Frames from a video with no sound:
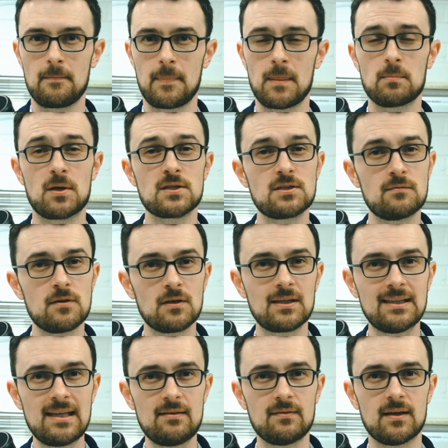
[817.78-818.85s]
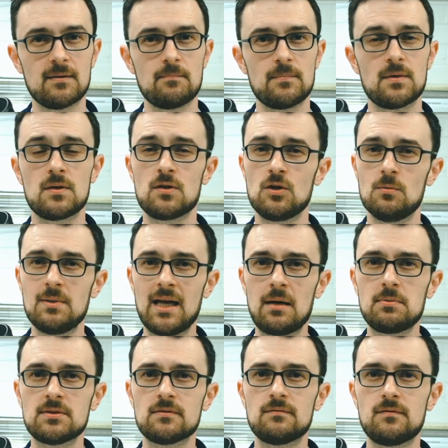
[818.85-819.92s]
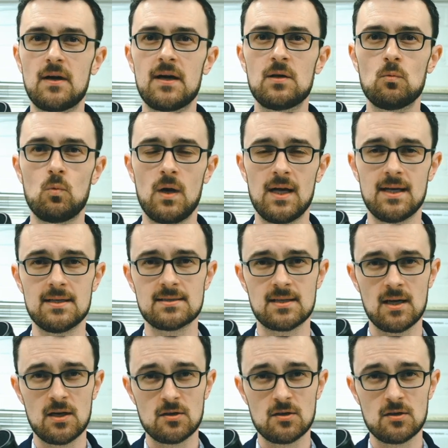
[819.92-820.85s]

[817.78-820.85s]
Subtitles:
Because if you're clever, you'll be able to find ways